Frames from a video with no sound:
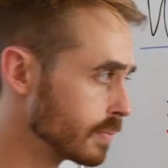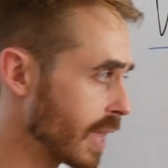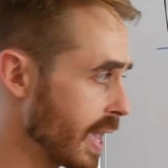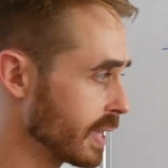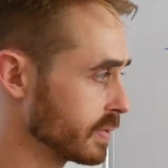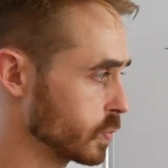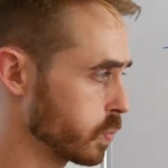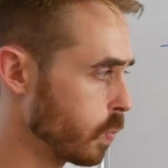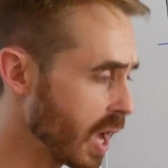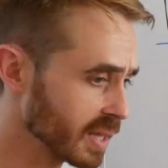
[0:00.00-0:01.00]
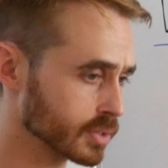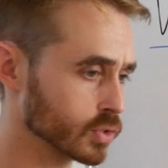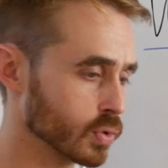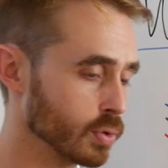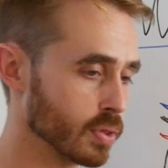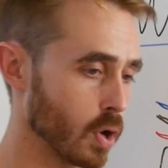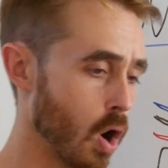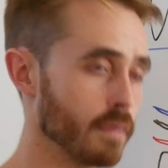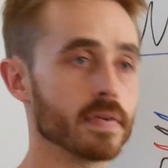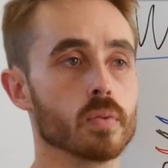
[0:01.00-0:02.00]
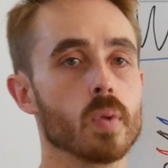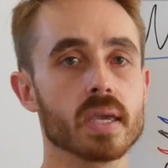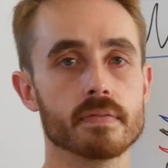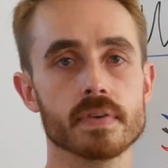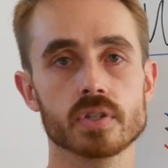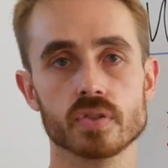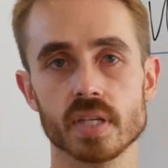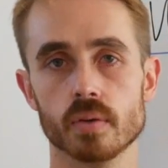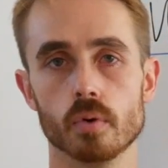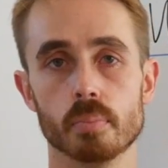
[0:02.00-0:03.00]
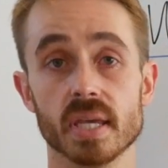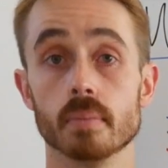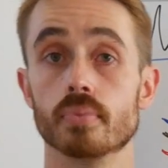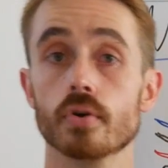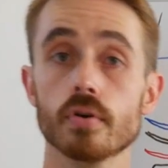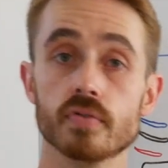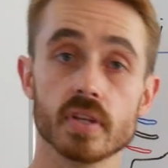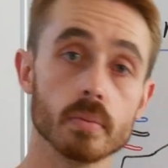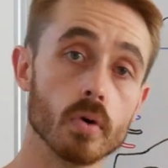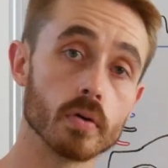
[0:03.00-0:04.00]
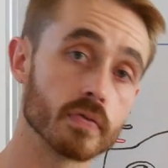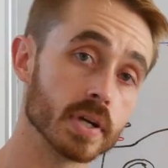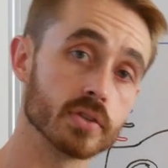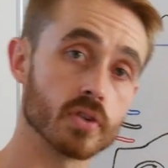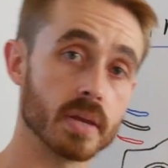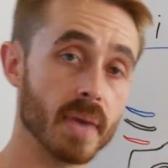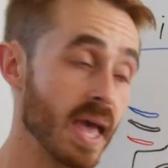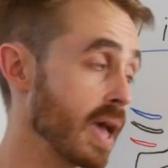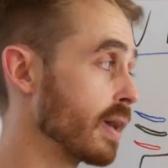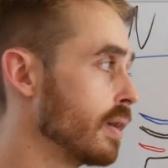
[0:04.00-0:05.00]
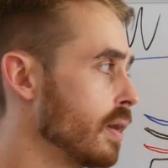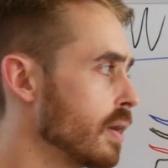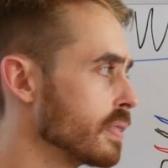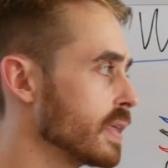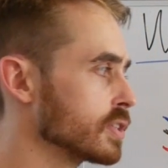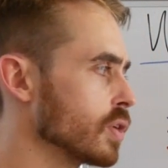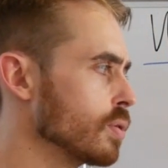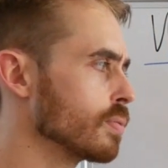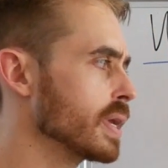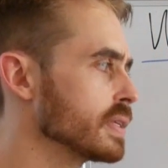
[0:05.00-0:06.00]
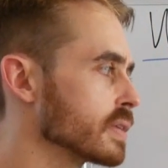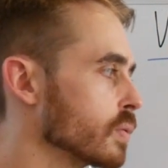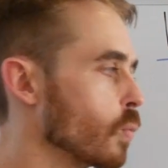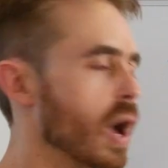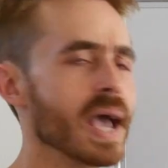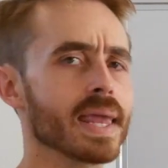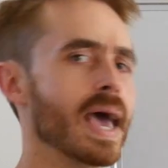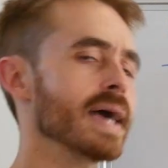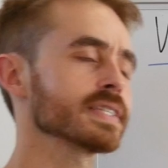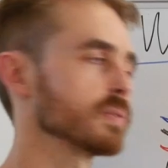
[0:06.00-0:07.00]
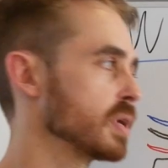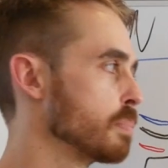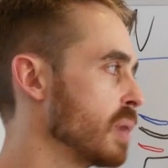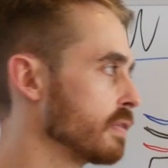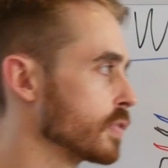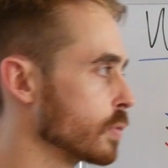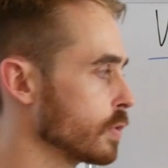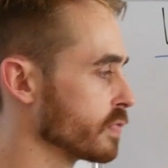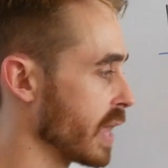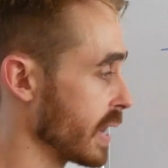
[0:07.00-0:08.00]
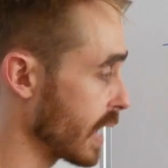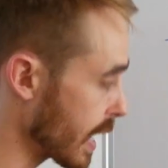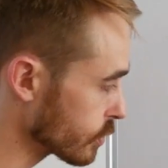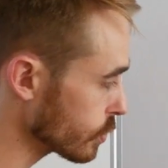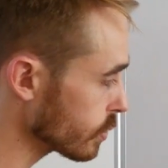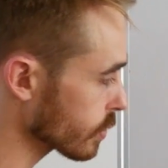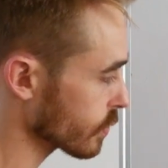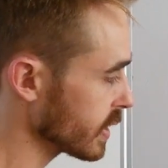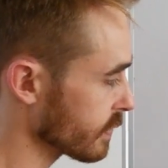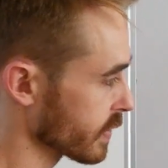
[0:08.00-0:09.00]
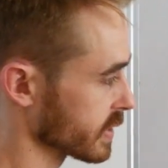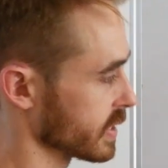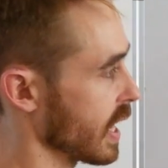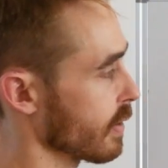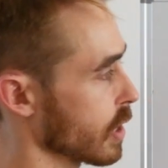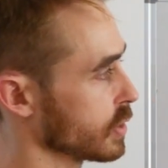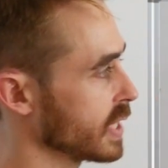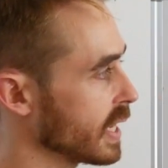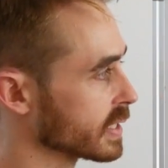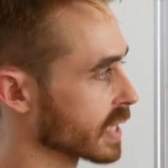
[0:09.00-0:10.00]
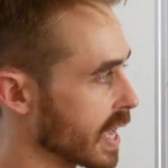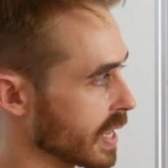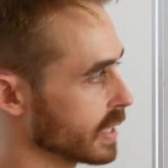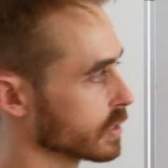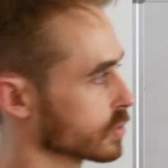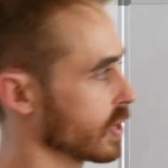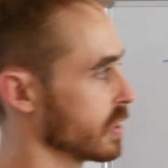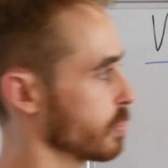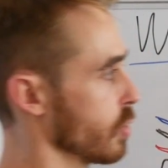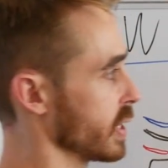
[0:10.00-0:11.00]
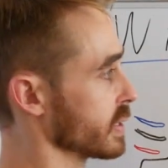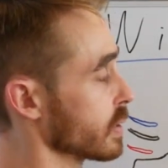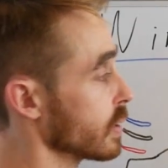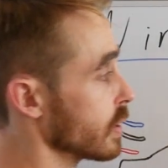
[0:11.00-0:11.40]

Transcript: And while it's true that often wing efficiency will be improved in the more free stream air, there's no reason why it has to be above the roofline. And I drew the three different scenarios here to kind of illustrate the point.